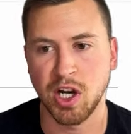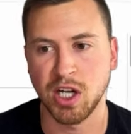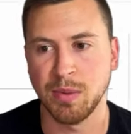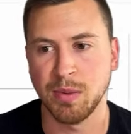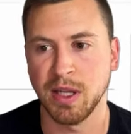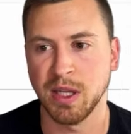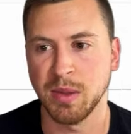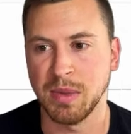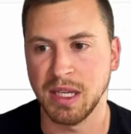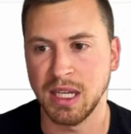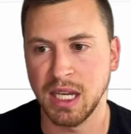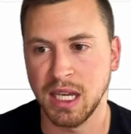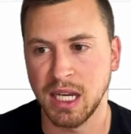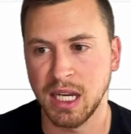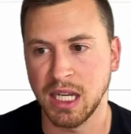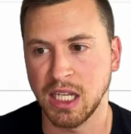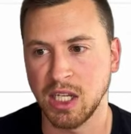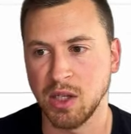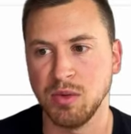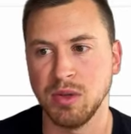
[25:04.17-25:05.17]
about at the
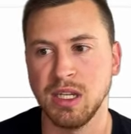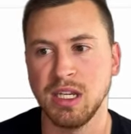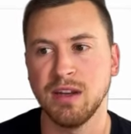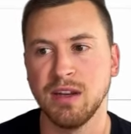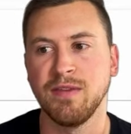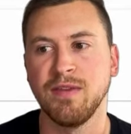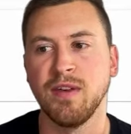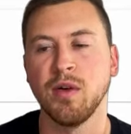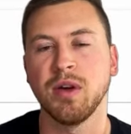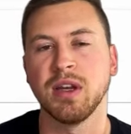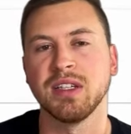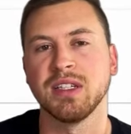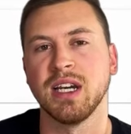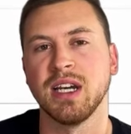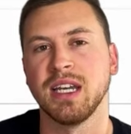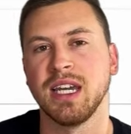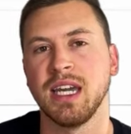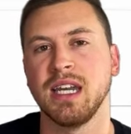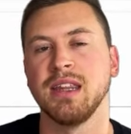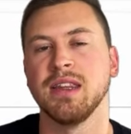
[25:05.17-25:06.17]
beginning, you need to focus
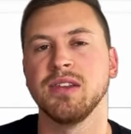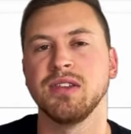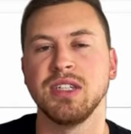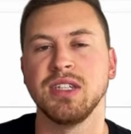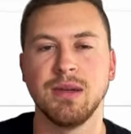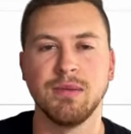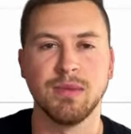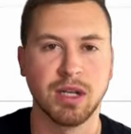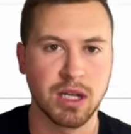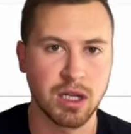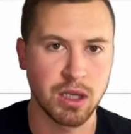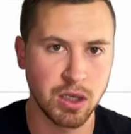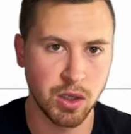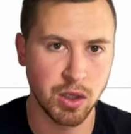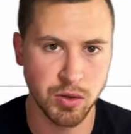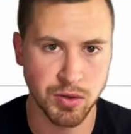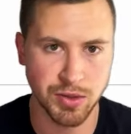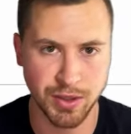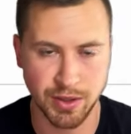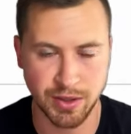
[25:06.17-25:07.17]
on getting the team to
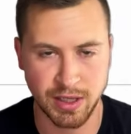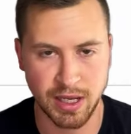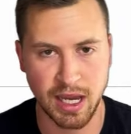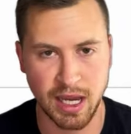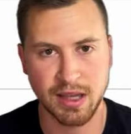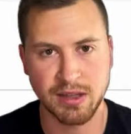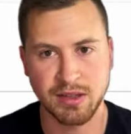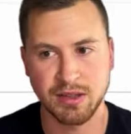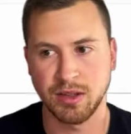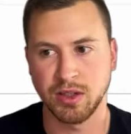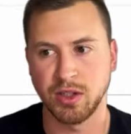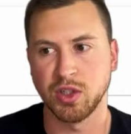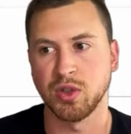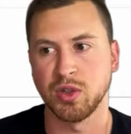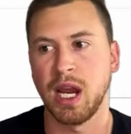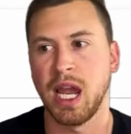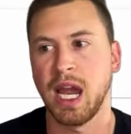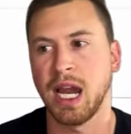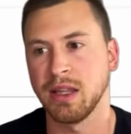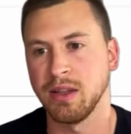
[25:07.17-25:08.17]
close their tasks, to
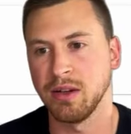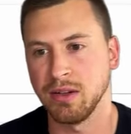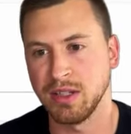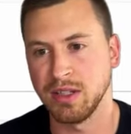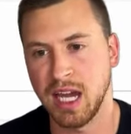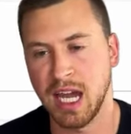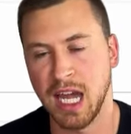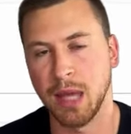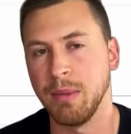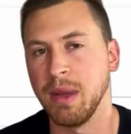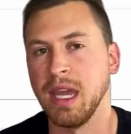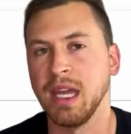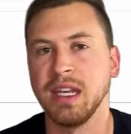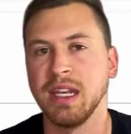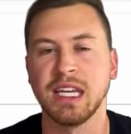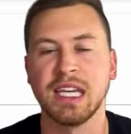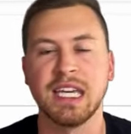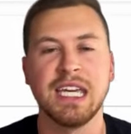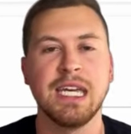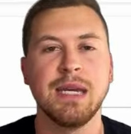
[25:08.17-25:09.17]
track their time, and to
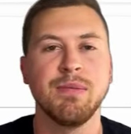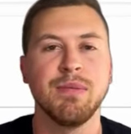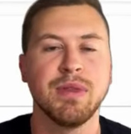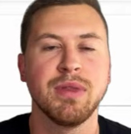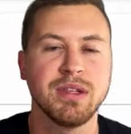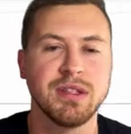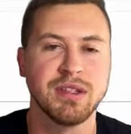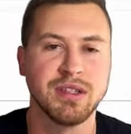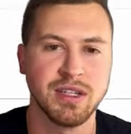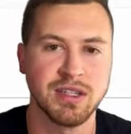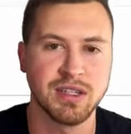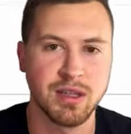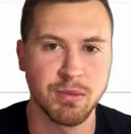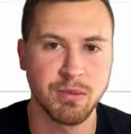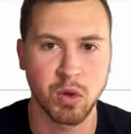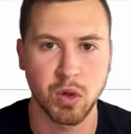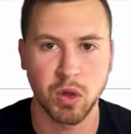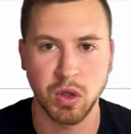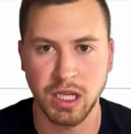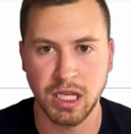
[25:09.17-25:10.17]
keep the system
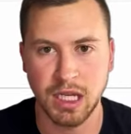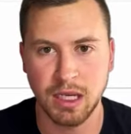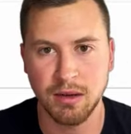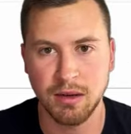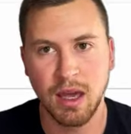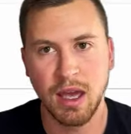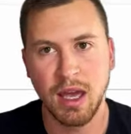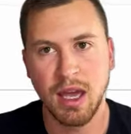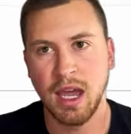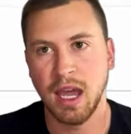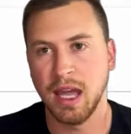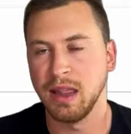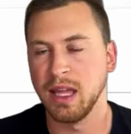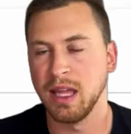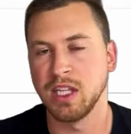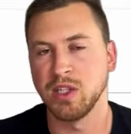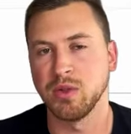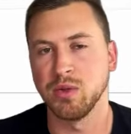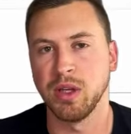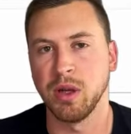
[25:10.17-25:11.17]
clean. And
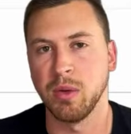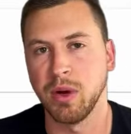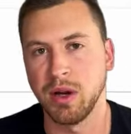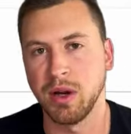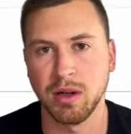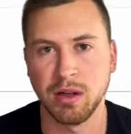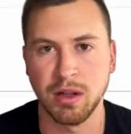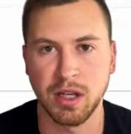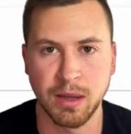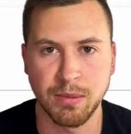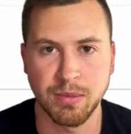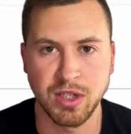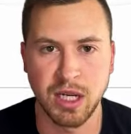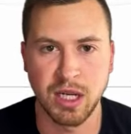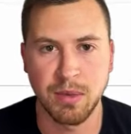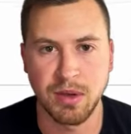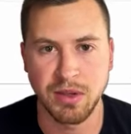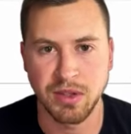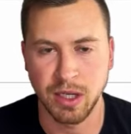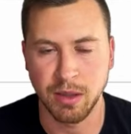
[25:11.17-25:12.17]
that's really where your ClickUp
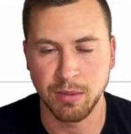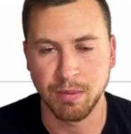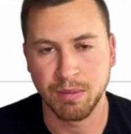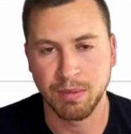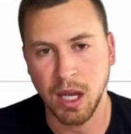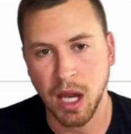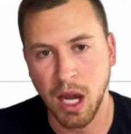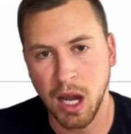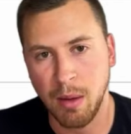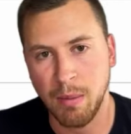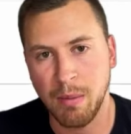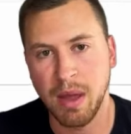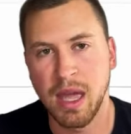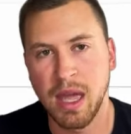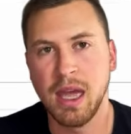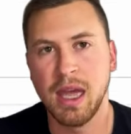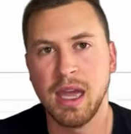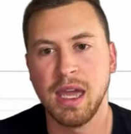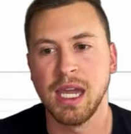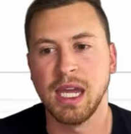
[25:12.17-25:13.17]
champion is going to come
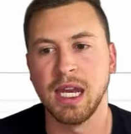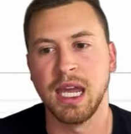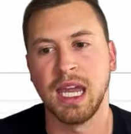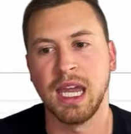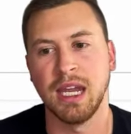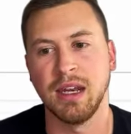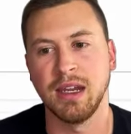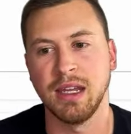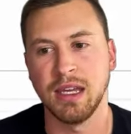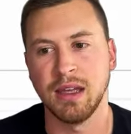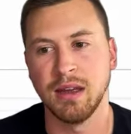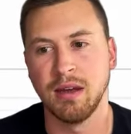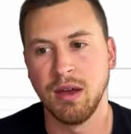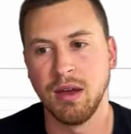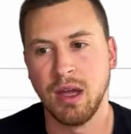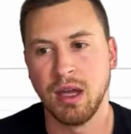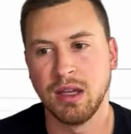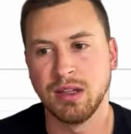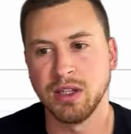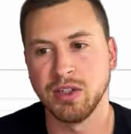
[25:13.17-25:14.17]
in handy.
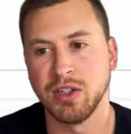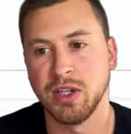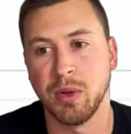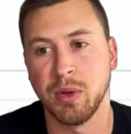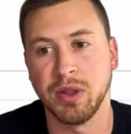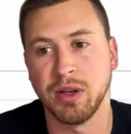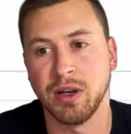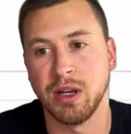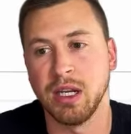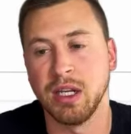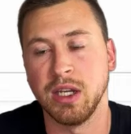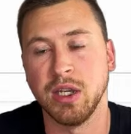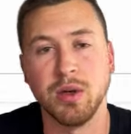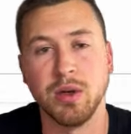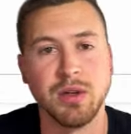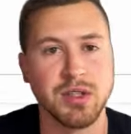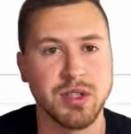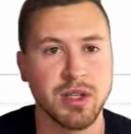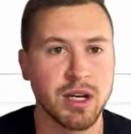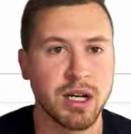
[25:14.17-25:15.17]
Essentially what they're going to do
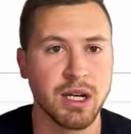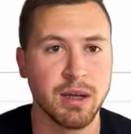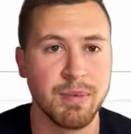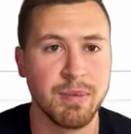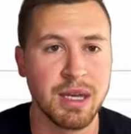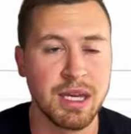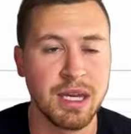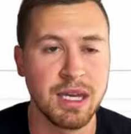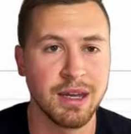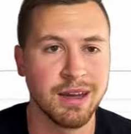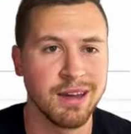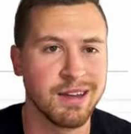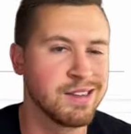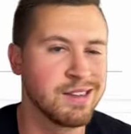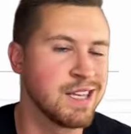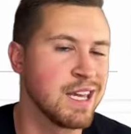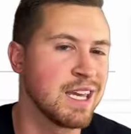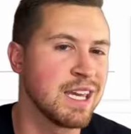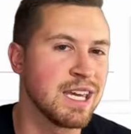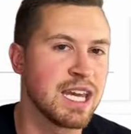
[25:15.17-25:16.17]
is they're going to be
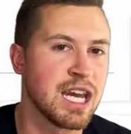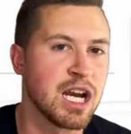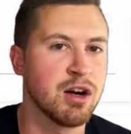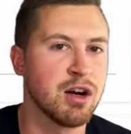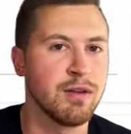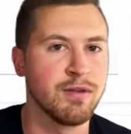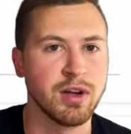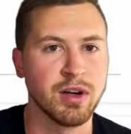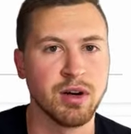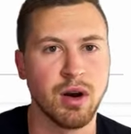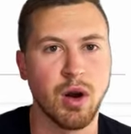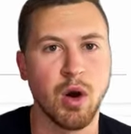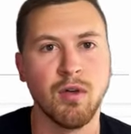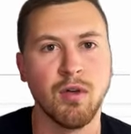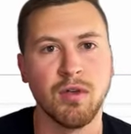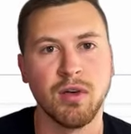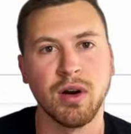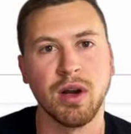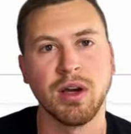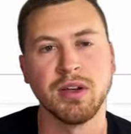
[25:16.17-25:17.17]
taking care of your
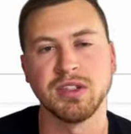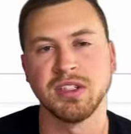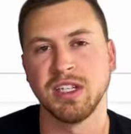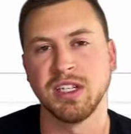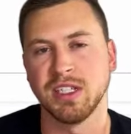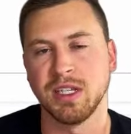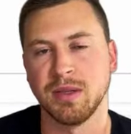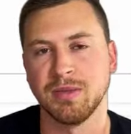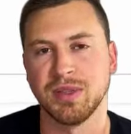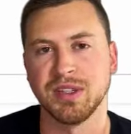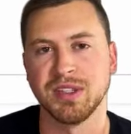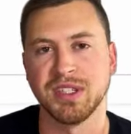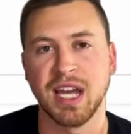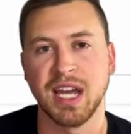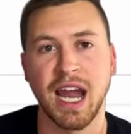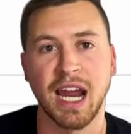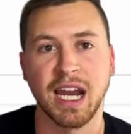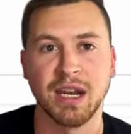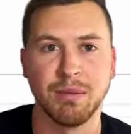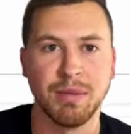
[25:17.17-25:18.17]
overall systems
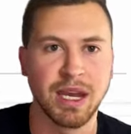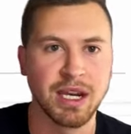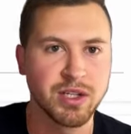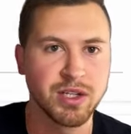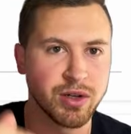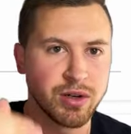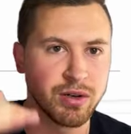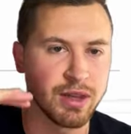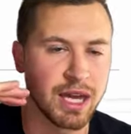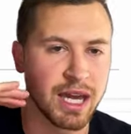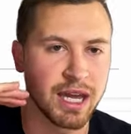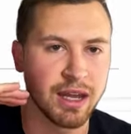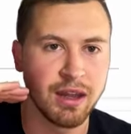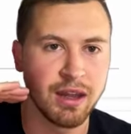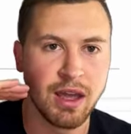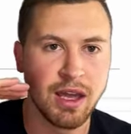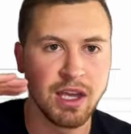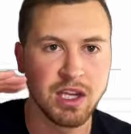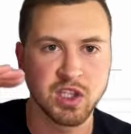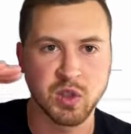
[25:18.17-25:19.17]
design to make sure that
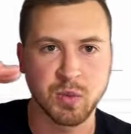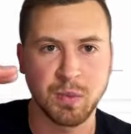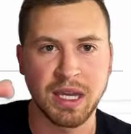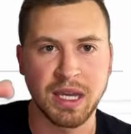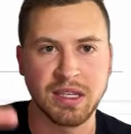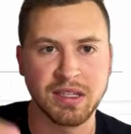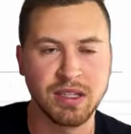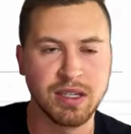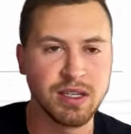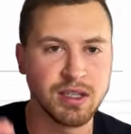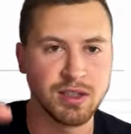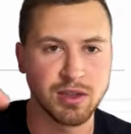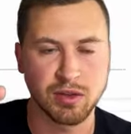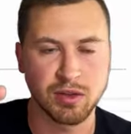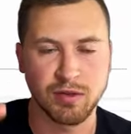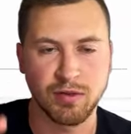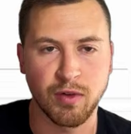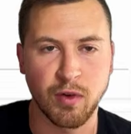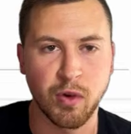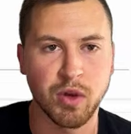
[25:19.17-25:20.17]
spaces, those
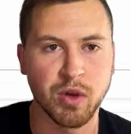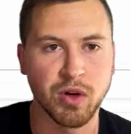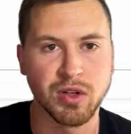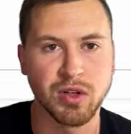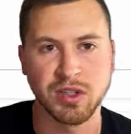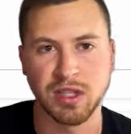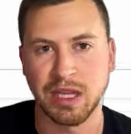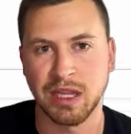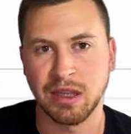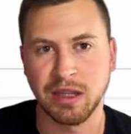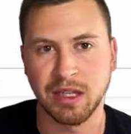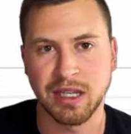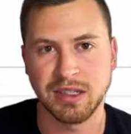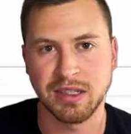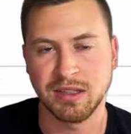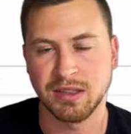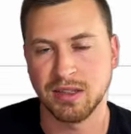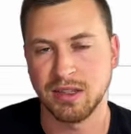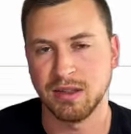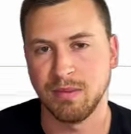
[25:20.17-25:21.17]
folders and
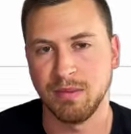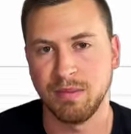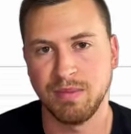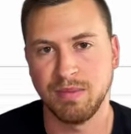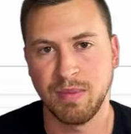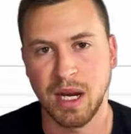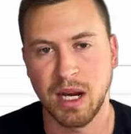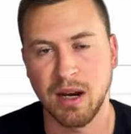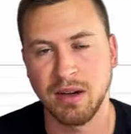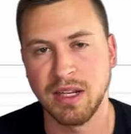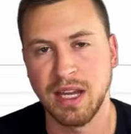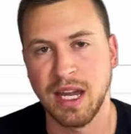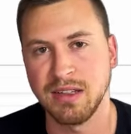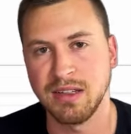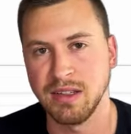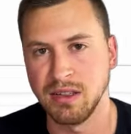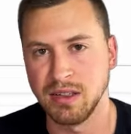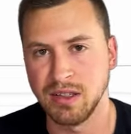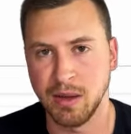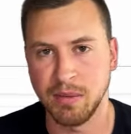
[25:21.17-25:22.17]
lists and parent tasks
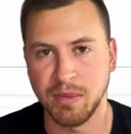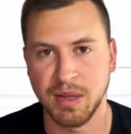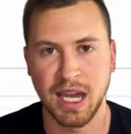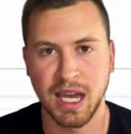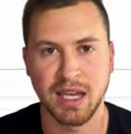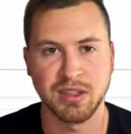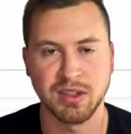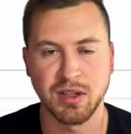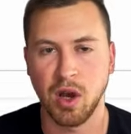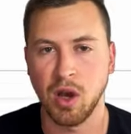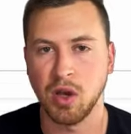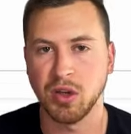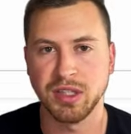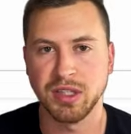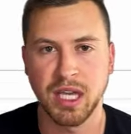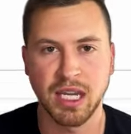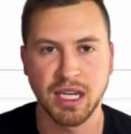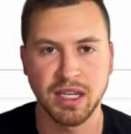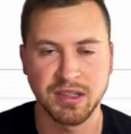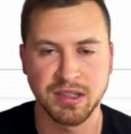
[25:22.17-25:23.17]
and subtasks all
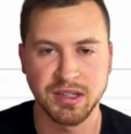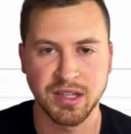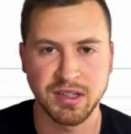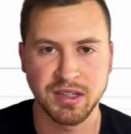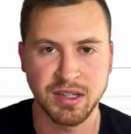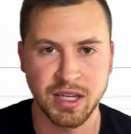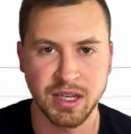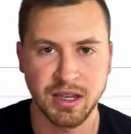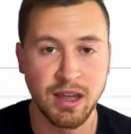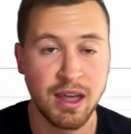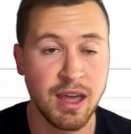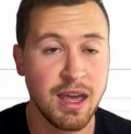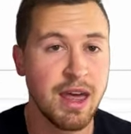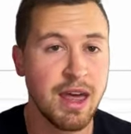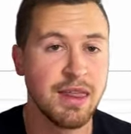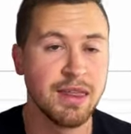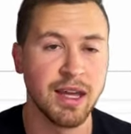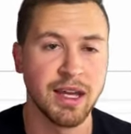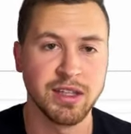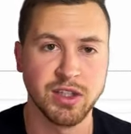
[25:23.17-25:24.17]
stay consistent.
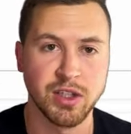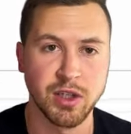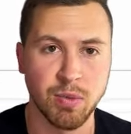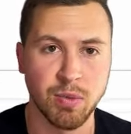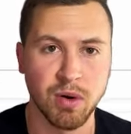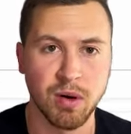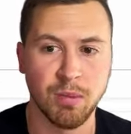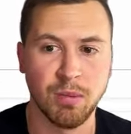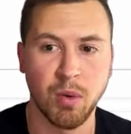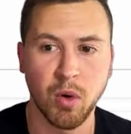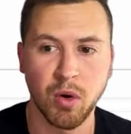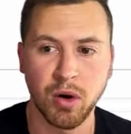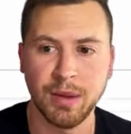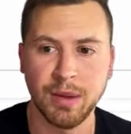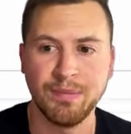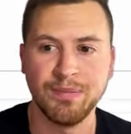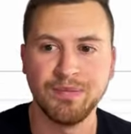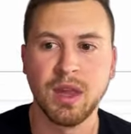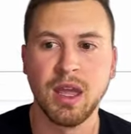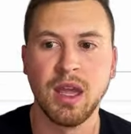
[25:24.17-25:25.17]
That's super important.